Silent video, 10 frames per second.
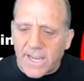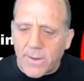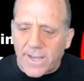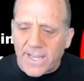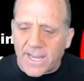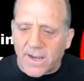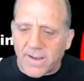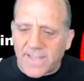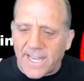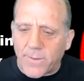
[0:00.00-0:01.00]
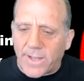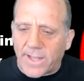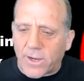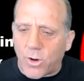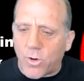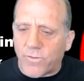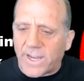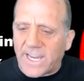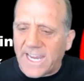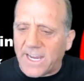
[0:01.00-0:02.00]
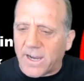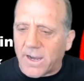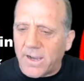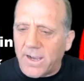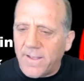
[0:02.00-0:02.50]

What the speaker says: He went here. Then he went like over here.